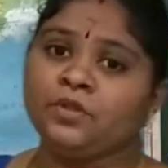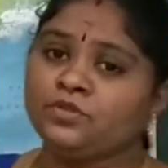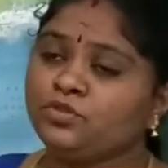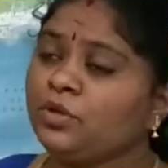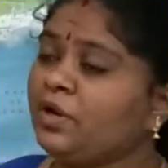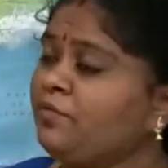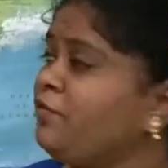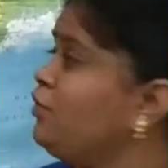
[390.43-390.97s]
So
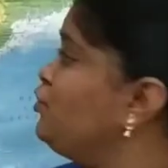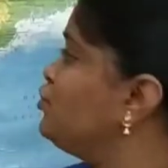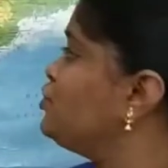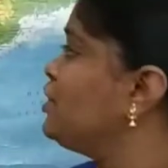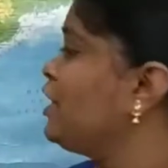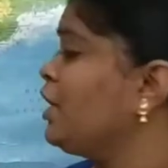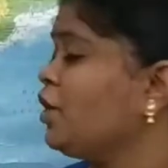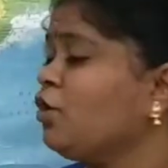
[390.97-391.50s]

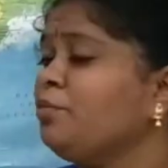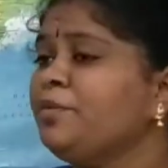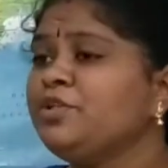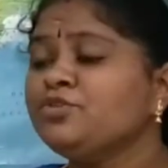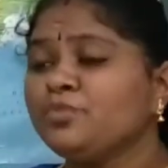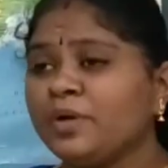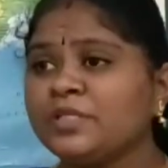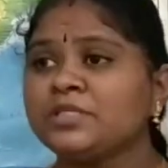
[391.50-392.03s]
revolution around means
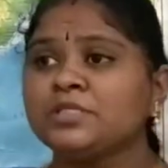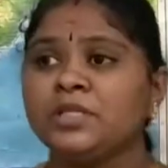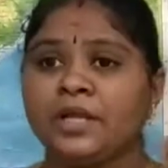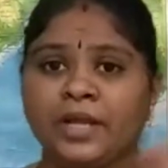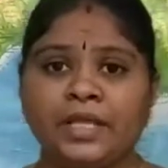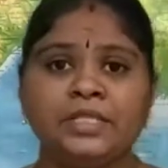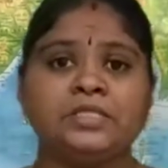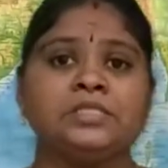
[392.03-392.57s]
once the
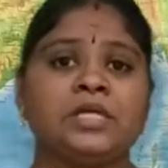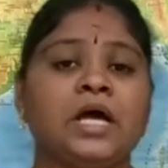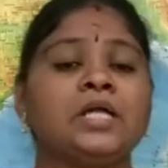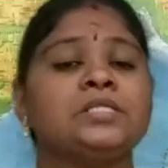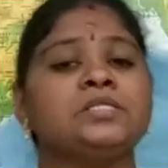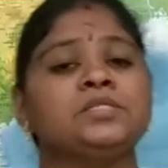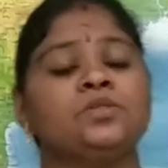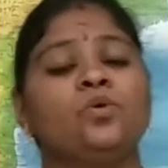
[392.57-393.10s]
rain
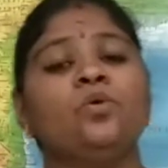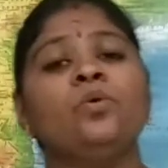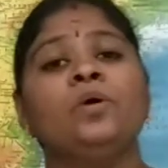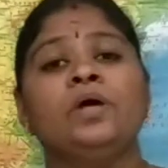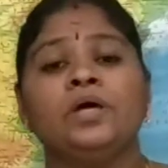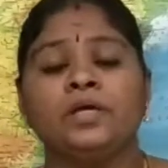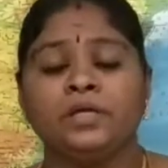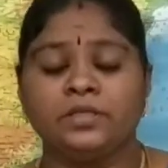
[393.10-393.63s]
starts,
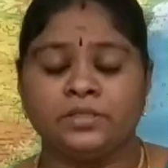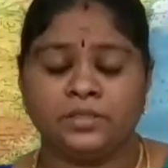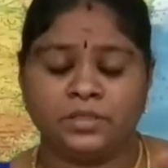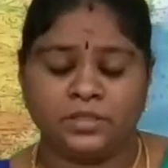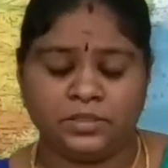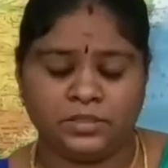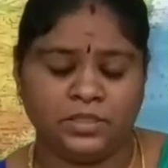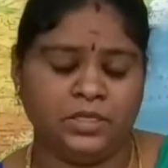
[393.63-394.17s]

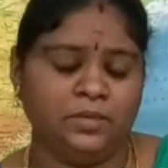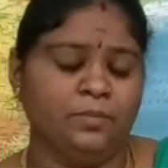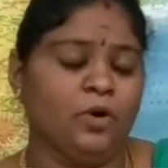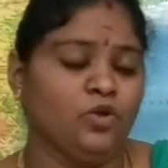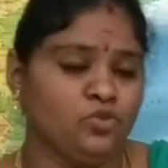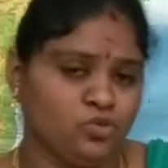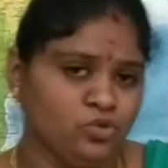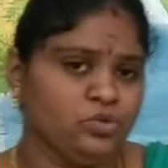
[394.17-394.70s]
the
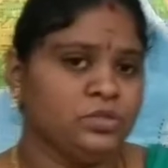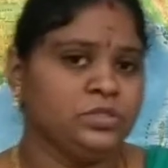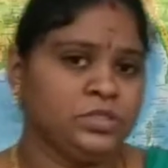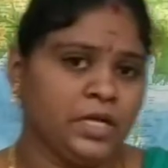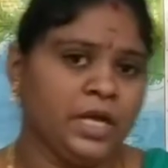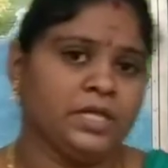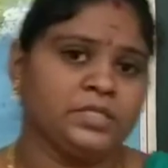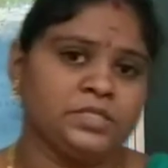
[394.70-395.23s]
monsoon
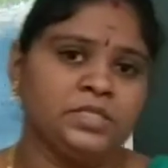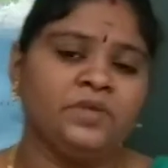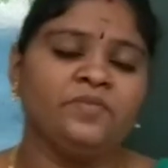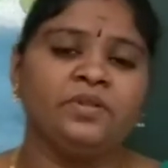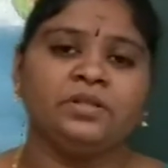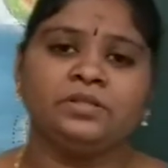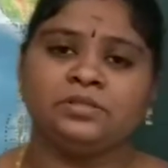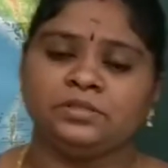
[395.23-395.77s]
starts, they will